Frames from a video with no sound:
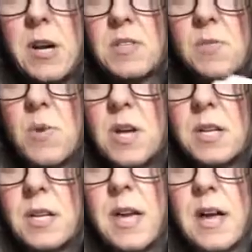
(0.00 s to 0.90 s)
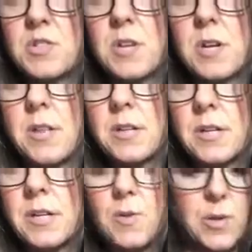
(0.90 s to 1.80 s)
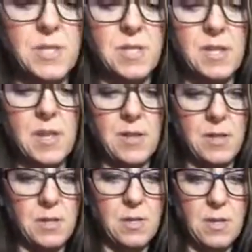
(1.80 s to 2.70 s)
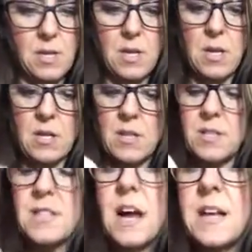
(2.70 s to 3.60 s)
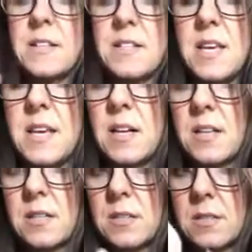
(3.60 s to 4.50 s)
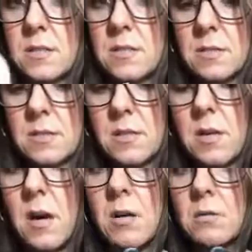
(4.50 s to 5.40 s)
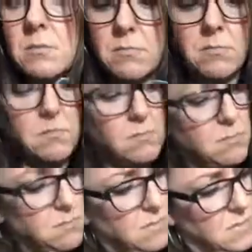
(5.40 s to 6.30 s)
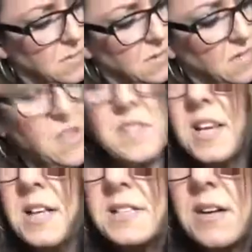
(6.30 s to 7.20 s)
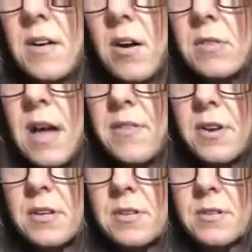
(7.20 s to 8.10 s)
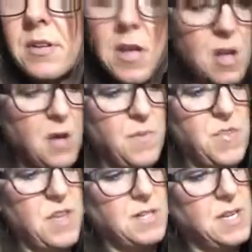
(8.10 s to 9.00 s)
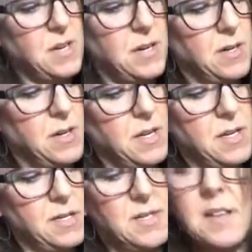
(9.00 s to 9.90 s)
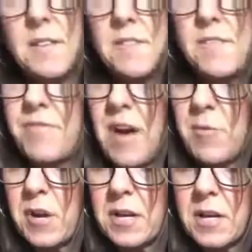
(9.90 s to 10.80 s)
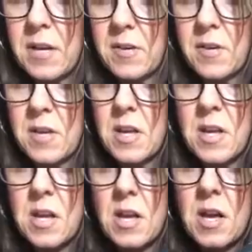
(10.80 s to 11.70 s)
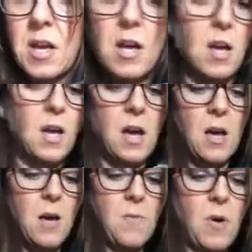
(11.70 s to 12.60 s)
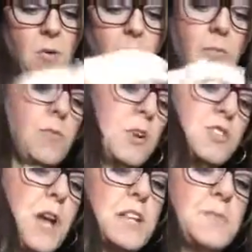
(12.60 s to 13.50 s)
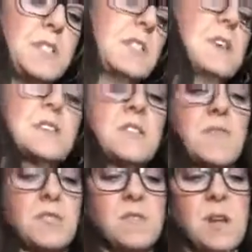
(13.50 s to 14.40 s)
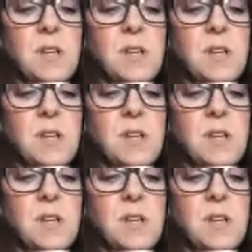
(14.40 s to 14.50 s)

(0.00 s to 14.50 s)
cards in one, cash in another, and coins in another. The sides here are, yeah, the sides here are leather, but the interior is fabric. What attracted me to this, first of